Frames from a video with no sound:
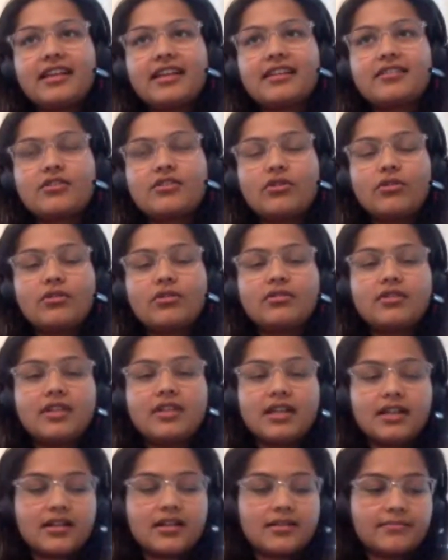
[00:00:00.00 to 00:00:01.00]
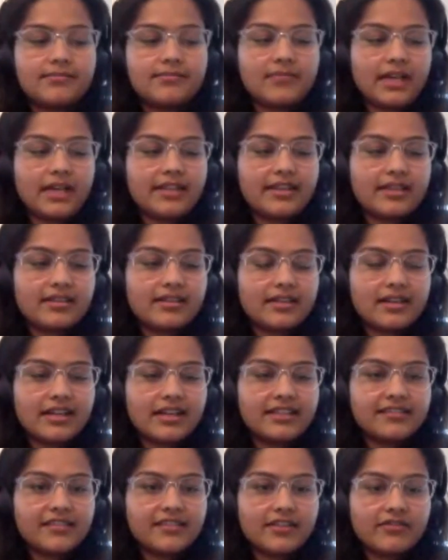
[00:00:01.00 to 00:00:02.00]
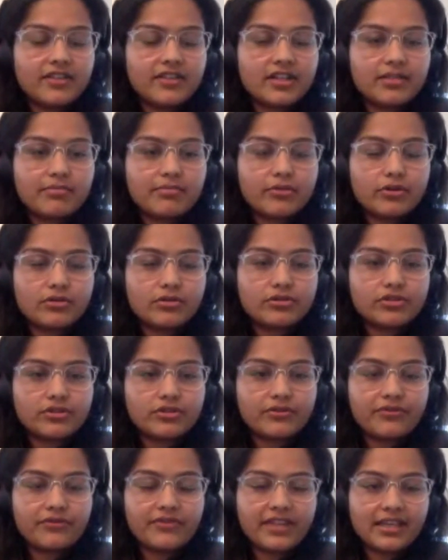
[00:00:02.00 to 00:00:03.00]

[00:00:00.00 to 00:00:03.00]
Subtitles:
I think the client server approach of things